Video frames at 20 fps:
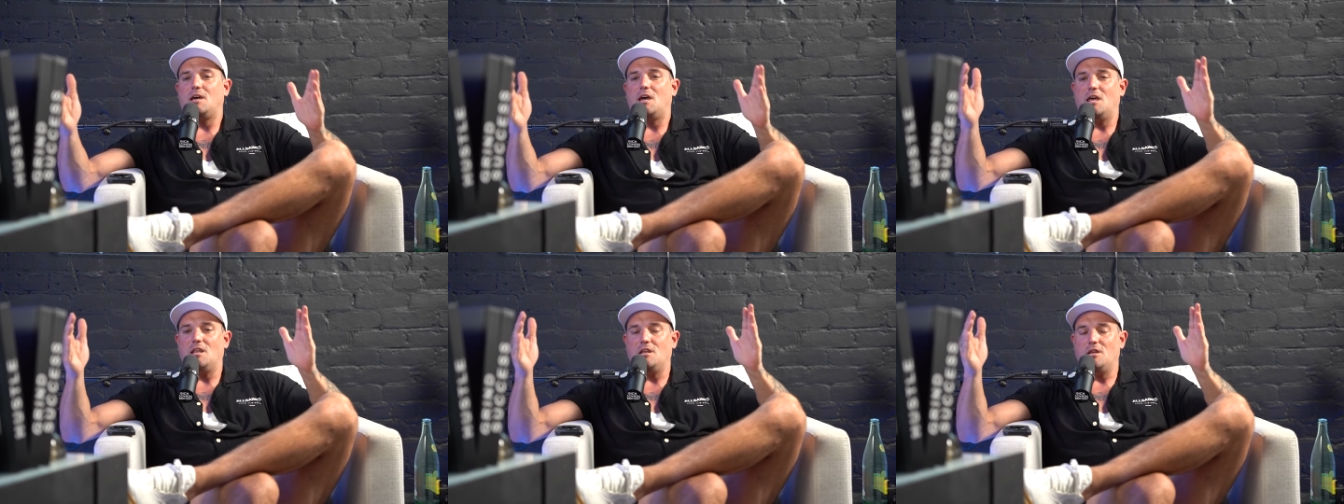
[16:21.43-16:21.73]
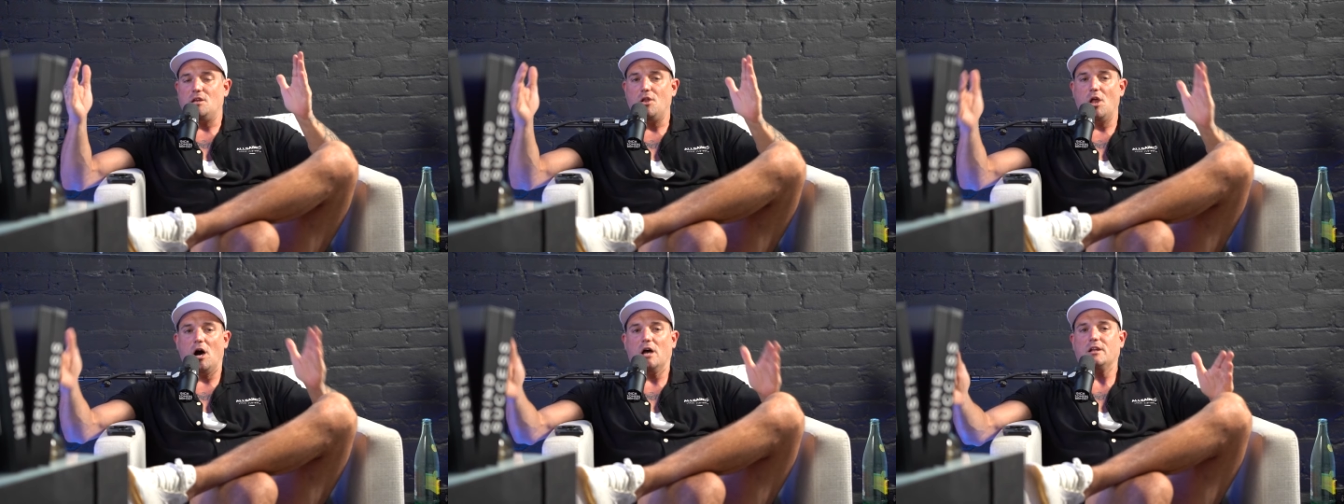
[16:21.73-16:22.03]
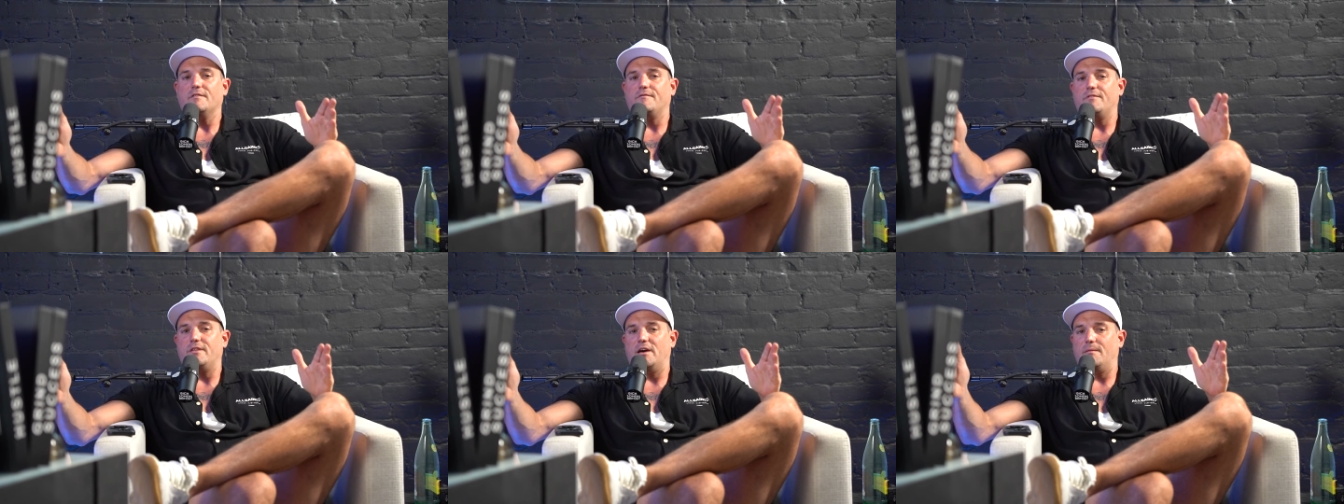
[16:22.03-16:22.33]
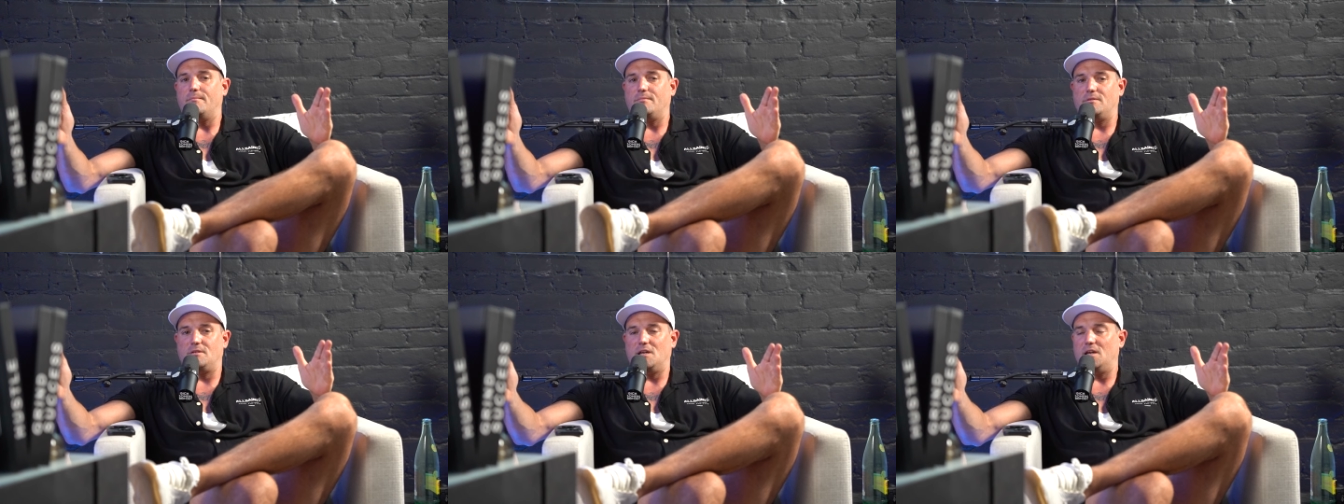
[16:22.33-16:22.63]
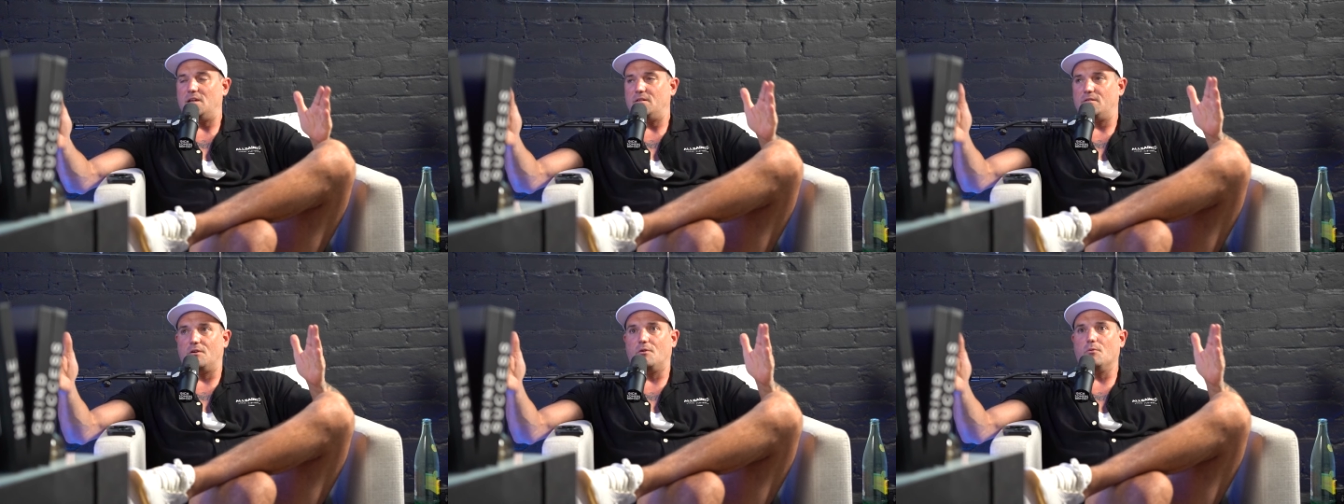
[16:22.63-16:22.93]
and none of them
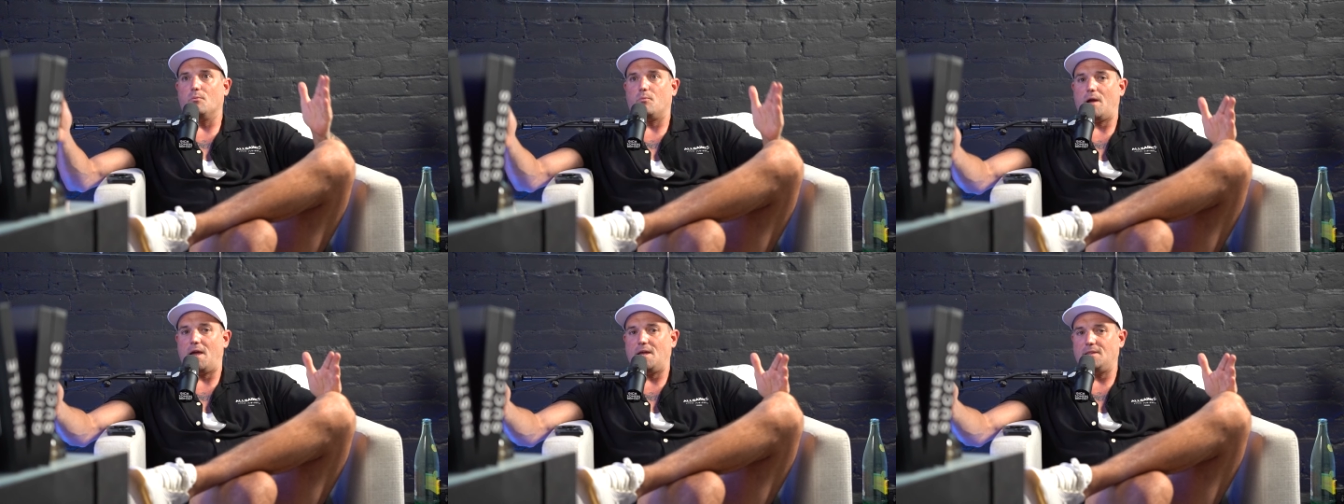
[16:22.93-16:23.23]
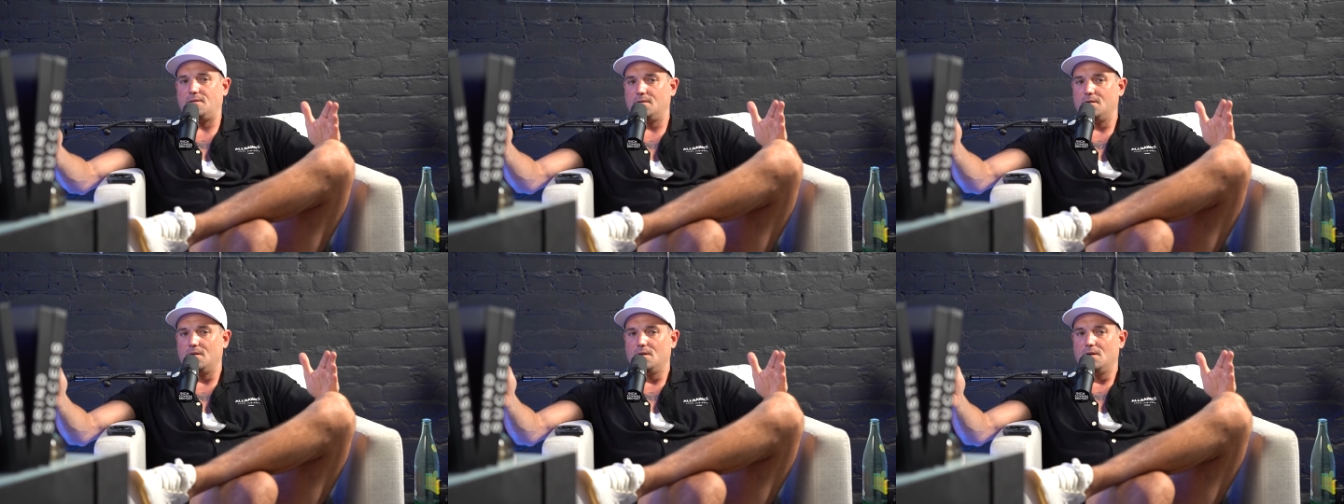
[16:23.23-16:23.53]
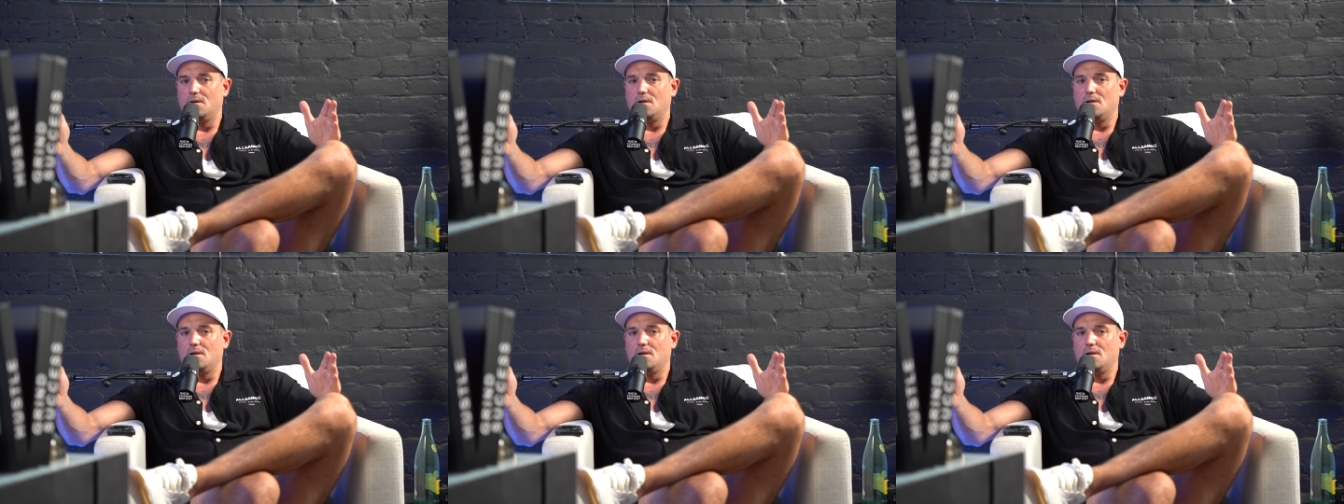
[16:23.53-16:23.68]
did great,